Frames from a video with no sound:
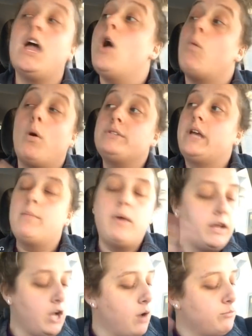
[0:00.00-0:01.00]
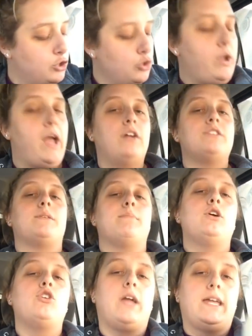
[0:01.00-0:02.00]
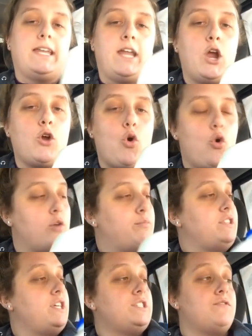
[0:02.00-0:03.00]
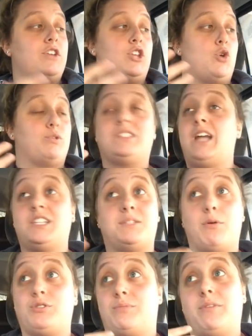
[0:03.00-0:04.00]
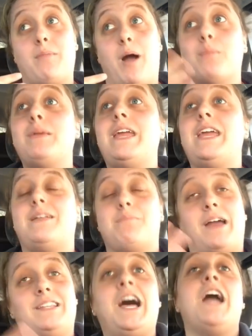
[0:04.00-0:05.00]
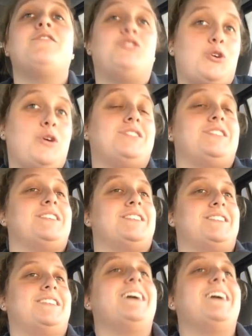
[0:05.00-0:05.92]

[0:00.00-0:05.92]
What was I buying? 2 gallons of milk and an air horn, but this video is not supposed to be about me and my life choices.